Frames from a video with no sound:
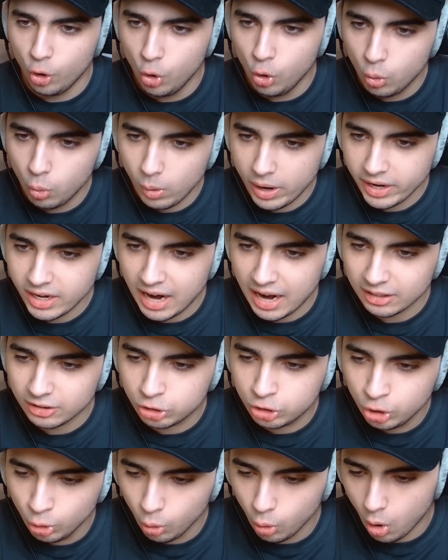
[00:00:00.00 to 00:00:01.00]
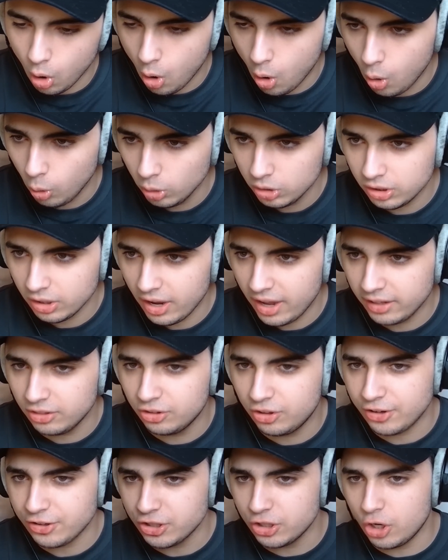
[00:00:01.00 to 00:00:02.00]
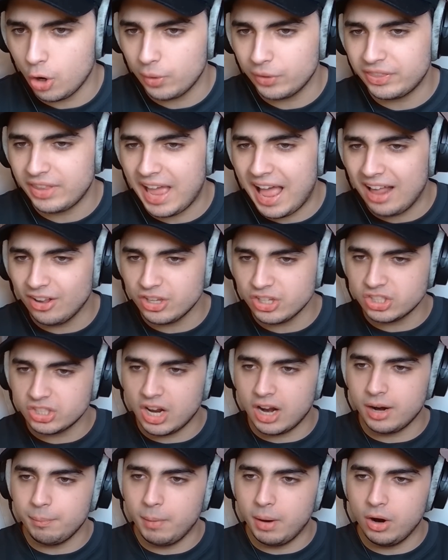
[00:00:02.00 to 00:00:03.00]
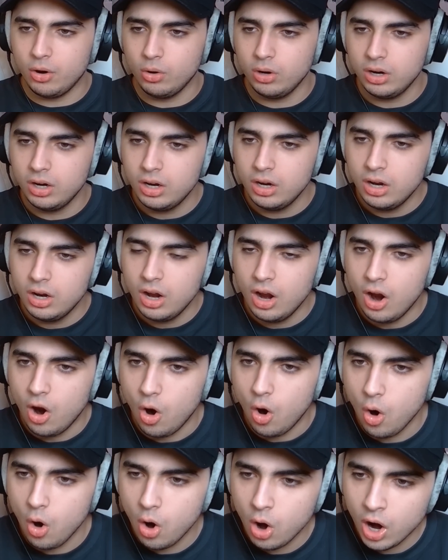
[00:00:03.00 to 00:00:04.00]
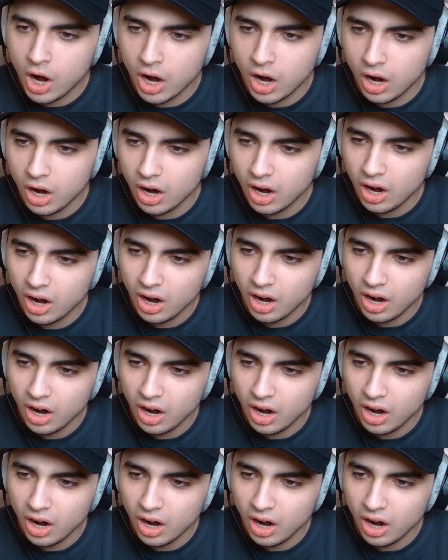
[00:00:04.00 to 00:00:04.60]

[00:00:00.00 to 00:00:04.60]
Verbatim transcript: Oogway got too old and doesn't know what the hell he's talking about, or,